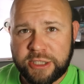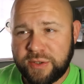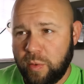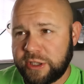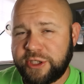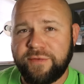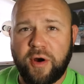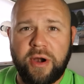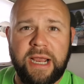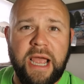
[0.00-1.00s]
So once you've
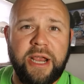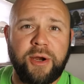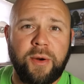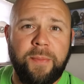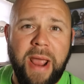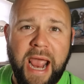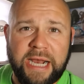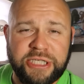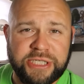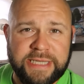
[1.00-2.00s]
already got your
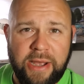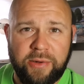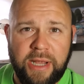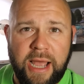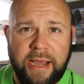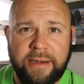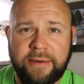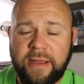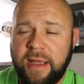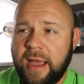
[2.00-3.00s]
packages outlined,